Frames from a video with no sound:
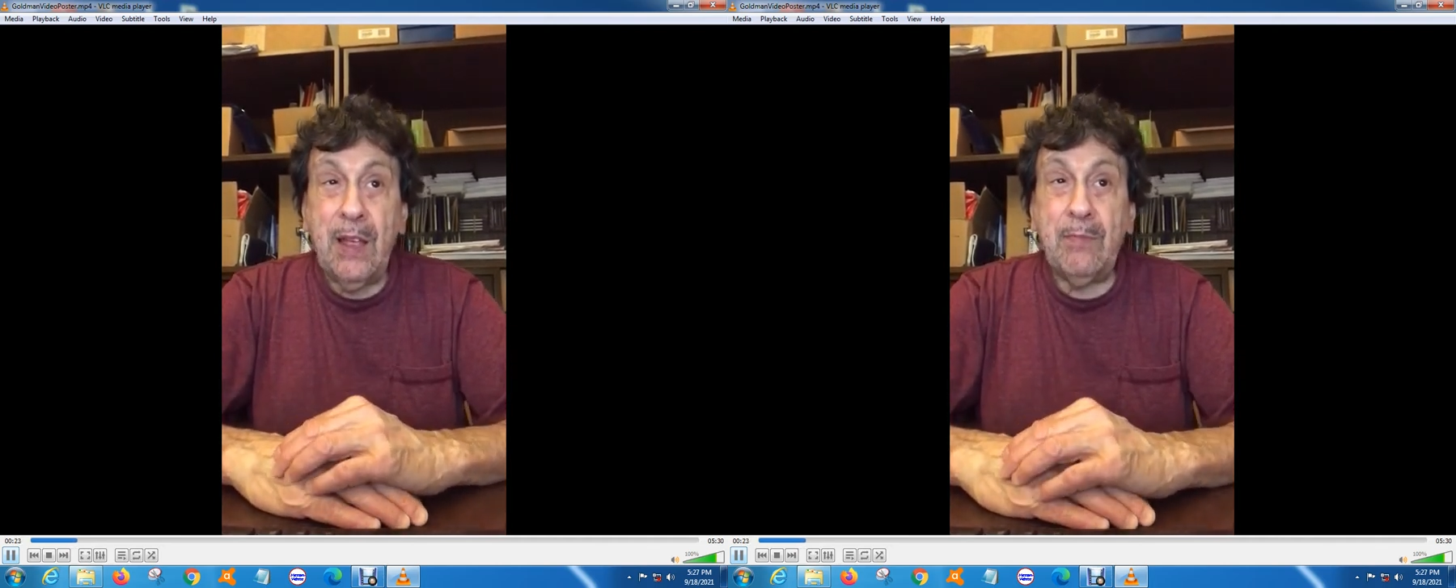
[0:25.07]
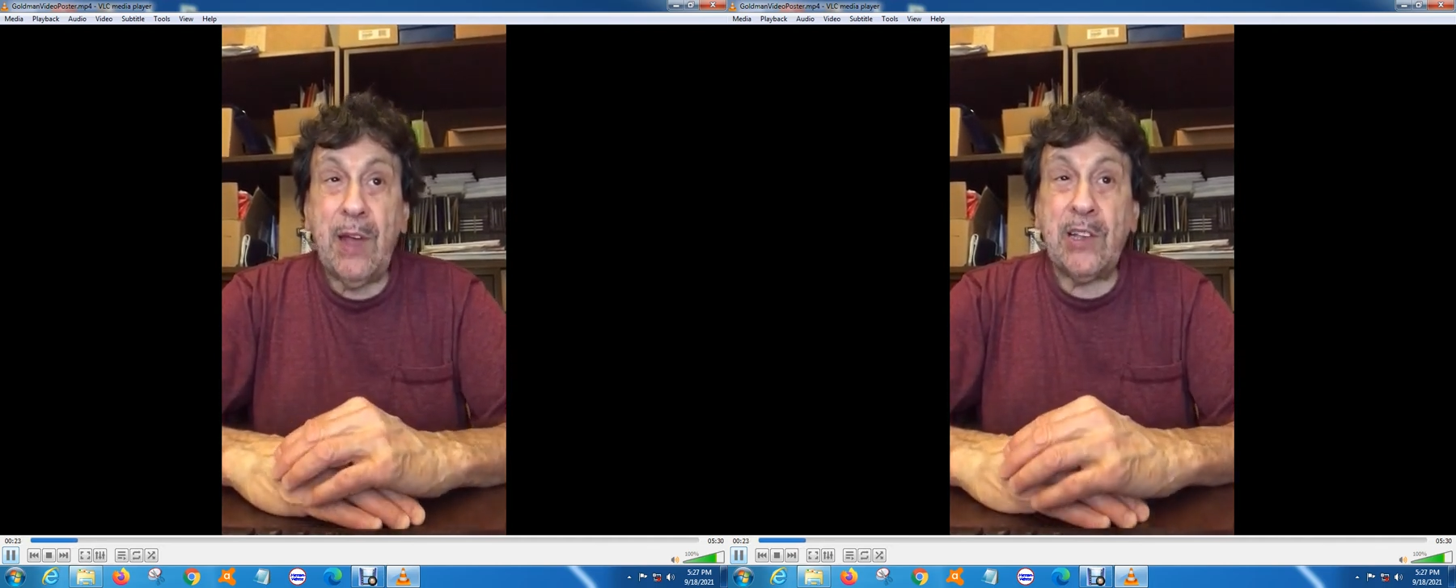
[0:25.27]

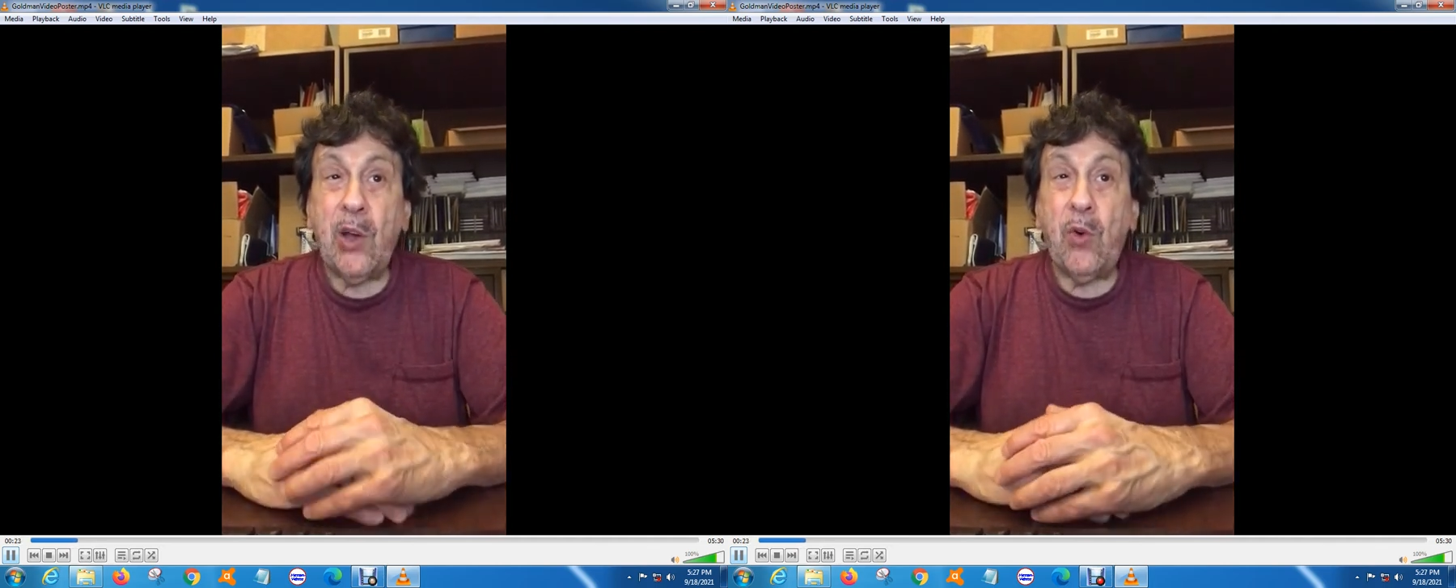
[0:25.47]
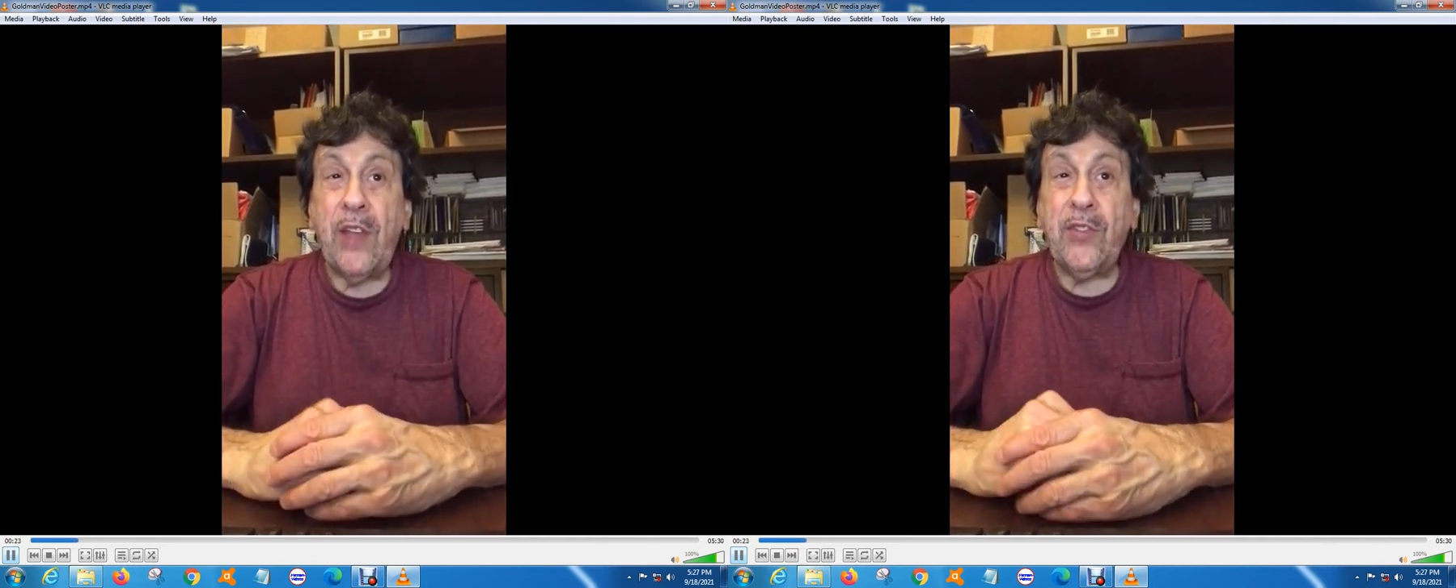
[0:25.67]
My
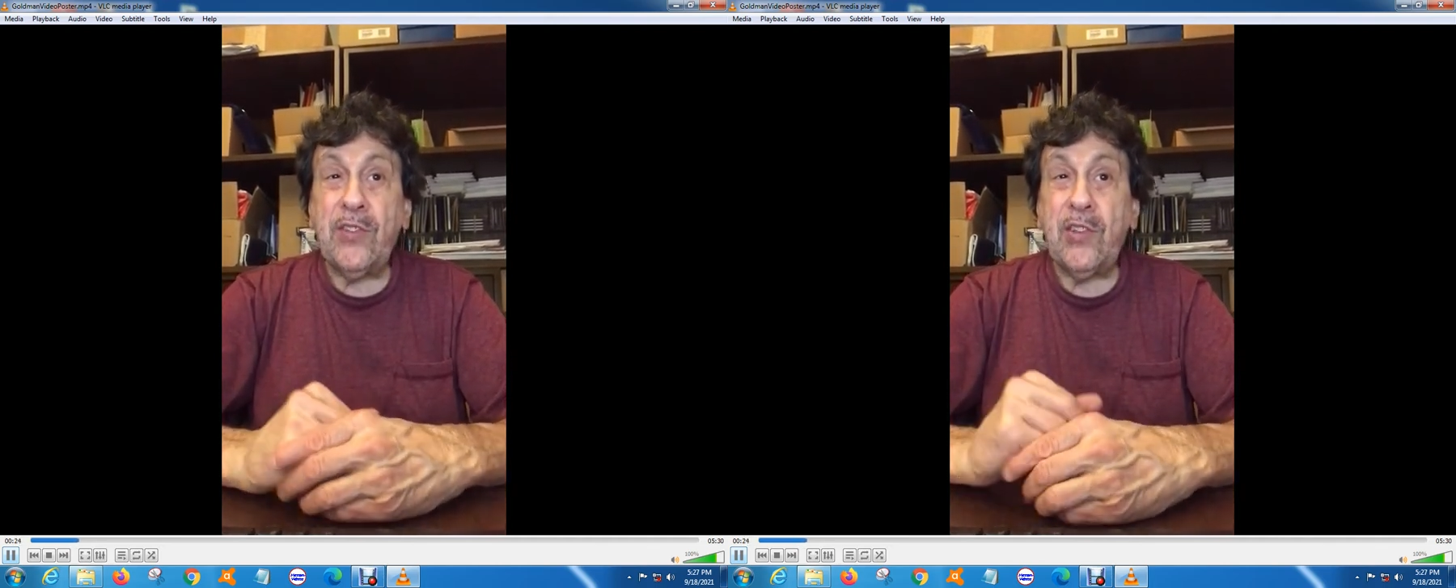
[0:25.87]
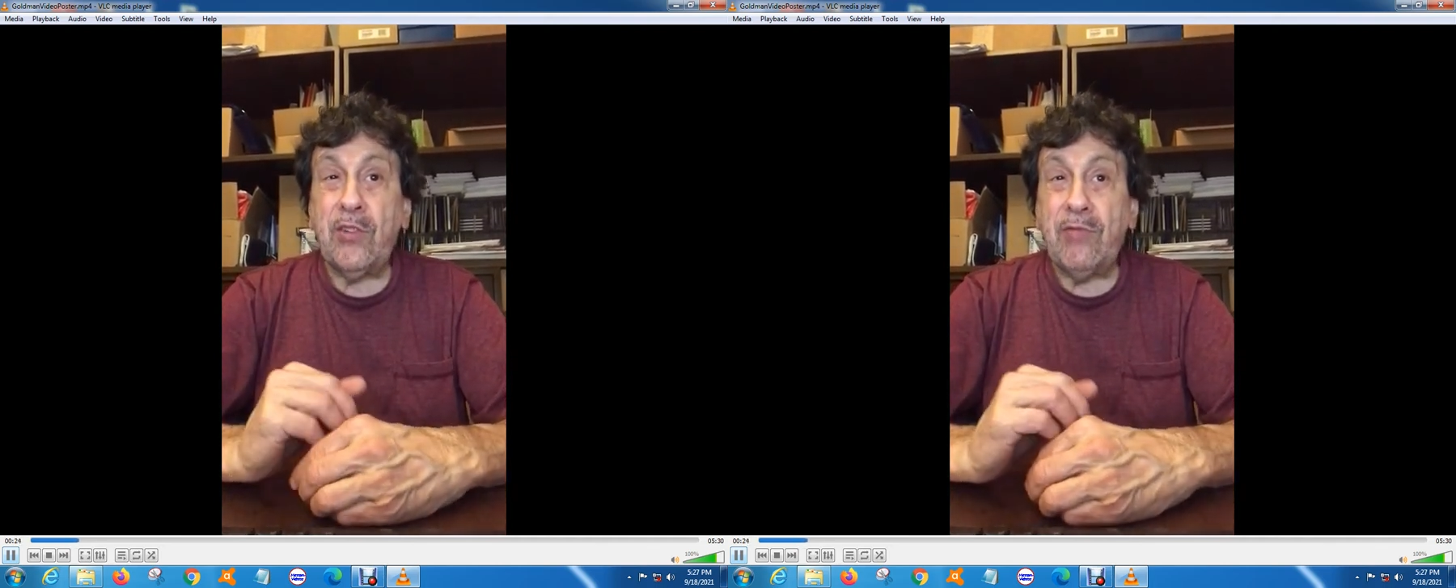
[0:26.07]
co-authors are